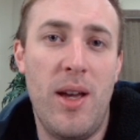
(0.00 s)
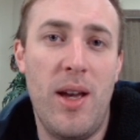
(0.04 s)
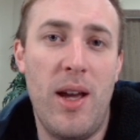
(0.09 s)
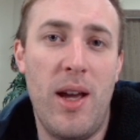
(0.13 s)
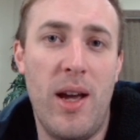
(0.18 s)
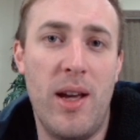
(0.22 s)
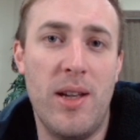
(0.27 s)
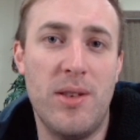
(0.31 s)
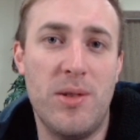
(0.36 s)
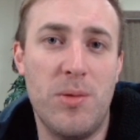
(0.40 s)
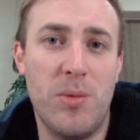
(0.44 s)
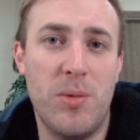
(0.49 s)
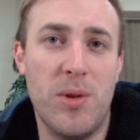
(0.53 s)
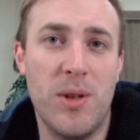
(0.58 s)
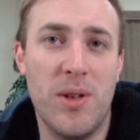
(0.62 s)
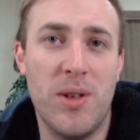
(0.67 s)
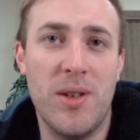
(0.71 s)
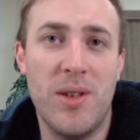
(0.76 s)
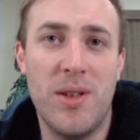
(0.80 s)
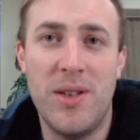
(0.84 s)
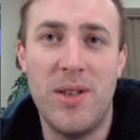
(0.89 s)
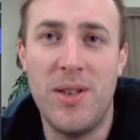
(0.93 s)
as
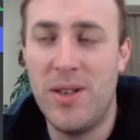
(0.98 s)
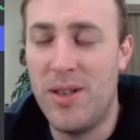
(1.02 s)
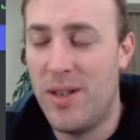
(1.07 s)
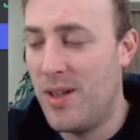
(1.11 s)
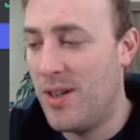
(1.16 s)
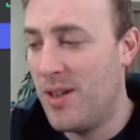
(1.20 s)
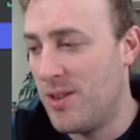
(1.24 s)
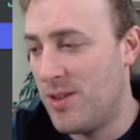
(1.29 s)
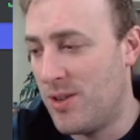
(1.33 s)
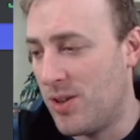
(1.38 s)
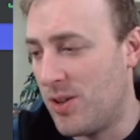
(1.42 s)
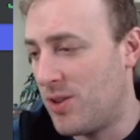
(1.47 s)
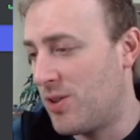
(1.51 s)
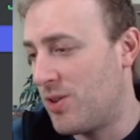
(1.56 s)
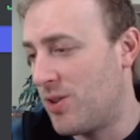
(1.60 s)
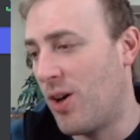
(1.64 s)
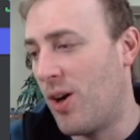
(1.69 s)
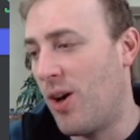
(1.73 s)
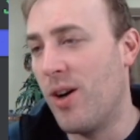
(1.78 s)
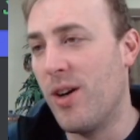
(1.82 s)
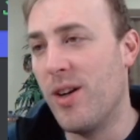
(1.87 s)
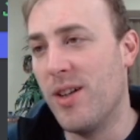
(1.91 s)
we're just
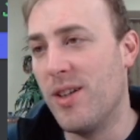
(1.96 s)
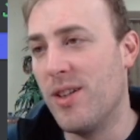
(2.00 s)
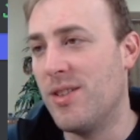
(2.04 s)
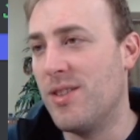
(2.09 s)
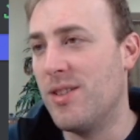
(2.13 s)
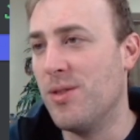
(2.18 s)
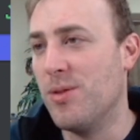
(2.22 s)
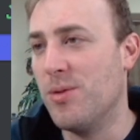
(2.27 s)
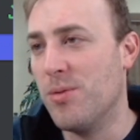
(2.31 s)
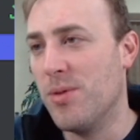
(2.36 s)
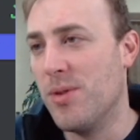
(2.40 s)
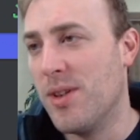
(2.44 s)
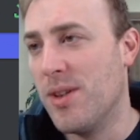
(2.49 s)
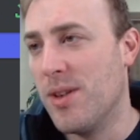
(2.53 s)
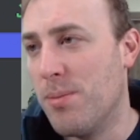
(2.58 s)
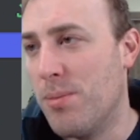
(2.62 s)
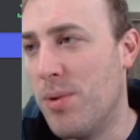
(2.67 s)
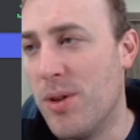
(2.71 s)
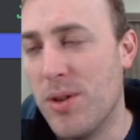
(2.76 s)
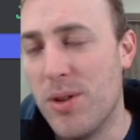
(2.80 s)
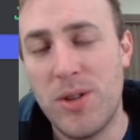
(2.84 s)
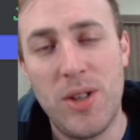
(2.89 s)
starting to really
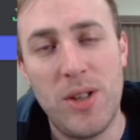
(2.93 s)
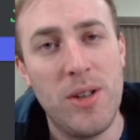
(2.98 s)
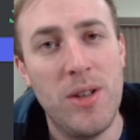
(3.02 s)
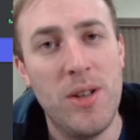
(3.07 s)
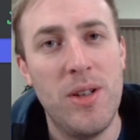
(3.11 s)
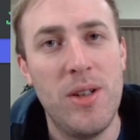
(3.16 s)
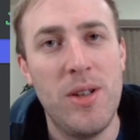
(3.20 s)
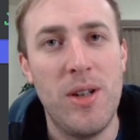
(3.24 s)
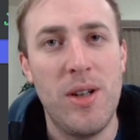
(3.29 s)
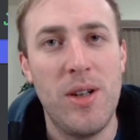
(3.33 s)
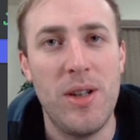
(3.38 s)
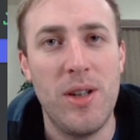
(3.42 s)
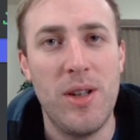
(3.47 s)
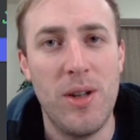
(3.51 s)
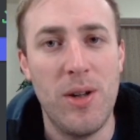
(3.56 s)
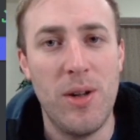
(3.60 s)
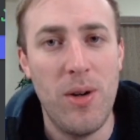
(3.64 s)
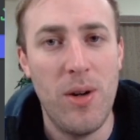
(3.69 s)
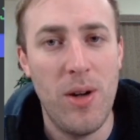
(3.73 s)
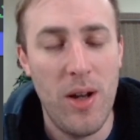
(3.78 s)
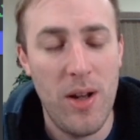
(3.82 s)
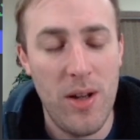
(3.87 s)
push,
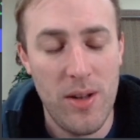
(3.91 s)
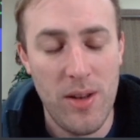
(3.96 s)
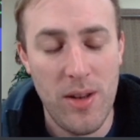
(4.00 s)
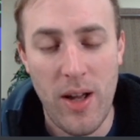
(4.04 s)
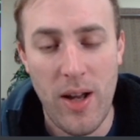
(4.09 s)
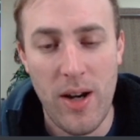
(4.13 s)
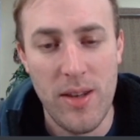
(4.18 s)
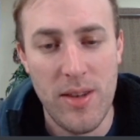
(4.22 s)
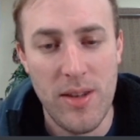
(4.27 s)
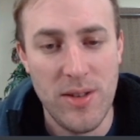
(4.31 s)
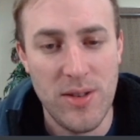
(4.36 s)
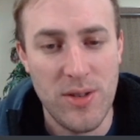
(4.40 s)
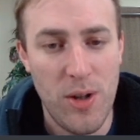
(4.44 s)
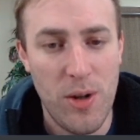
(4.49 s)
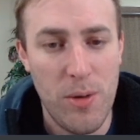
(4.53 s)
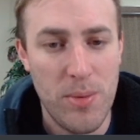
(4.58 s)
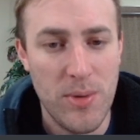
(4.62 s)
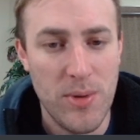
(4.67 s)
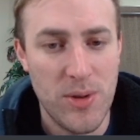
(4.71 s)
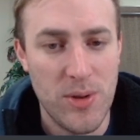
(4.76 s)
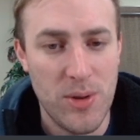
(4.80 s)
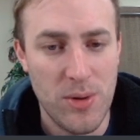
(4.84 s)
a lot of these
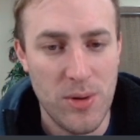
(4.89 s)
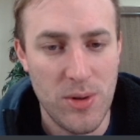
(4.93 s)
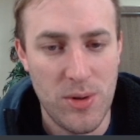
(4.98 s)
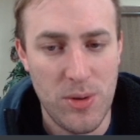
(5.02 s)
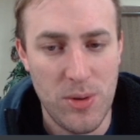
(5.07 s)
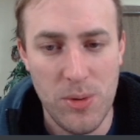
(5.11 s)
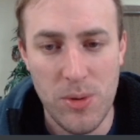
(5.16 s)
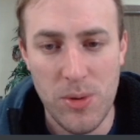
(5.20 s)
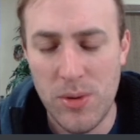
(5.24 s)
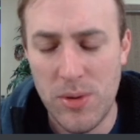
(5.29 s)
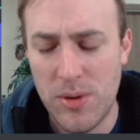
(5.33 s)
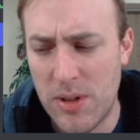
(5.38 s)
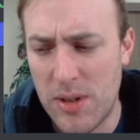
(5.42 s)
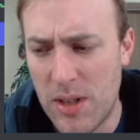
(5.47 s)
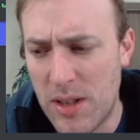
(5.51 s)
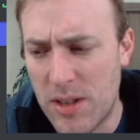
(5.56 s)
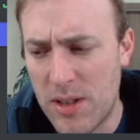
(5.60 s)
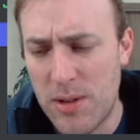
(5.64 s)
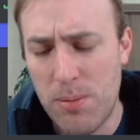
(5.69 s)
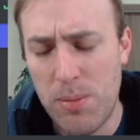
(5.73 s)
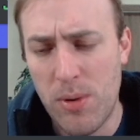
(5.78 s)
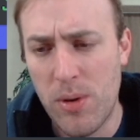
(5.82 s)
open source tools and
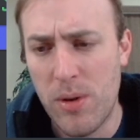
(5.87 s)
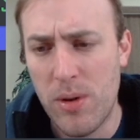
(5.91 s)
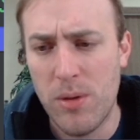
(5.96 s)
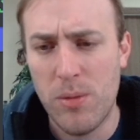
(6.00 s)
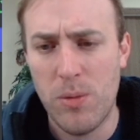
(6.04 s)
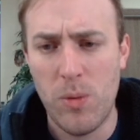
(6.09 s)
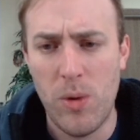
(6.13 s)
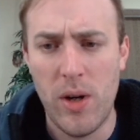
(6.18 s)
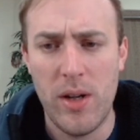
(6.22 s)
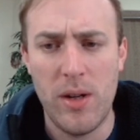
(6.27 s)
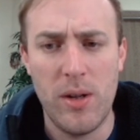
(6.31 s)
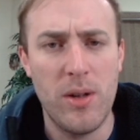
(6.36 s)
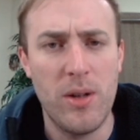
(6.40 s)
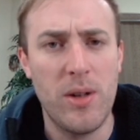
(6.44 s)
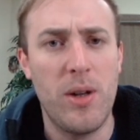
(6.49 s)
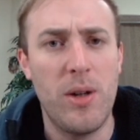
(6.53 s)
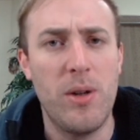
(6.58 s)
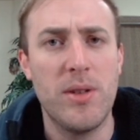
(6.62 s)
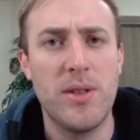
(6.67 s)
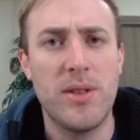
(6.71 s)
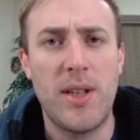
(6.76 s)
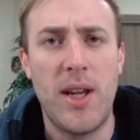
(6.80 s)
explore what
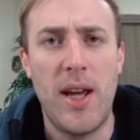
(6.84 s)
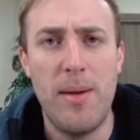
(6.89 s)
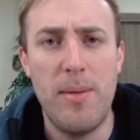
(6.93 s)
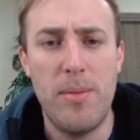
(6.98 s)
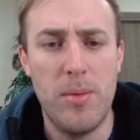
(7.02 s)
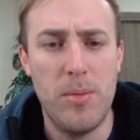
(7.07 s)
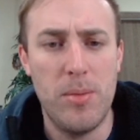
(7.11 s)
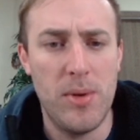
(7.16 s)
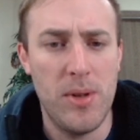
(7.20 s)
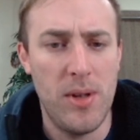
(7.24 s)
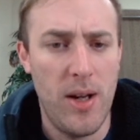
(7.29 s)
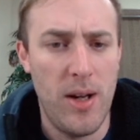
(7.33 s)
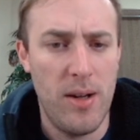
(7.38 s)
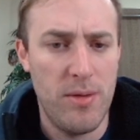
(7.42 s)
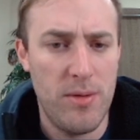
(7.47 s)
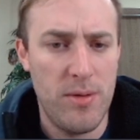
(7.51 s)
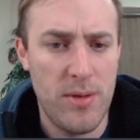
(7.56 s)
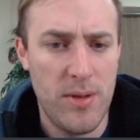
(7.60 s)
Ergo is capable of.